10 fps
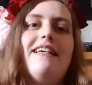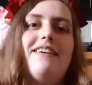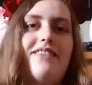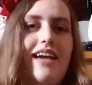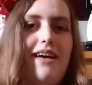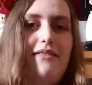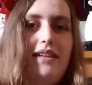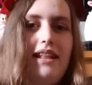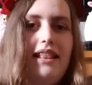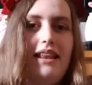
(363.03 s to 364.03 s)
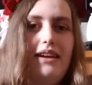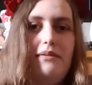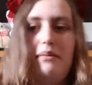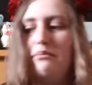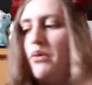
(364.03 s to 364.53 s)
We have a little
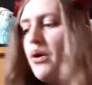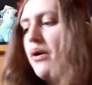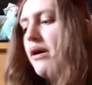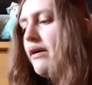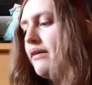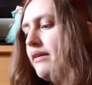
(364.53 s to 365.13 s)
bit more.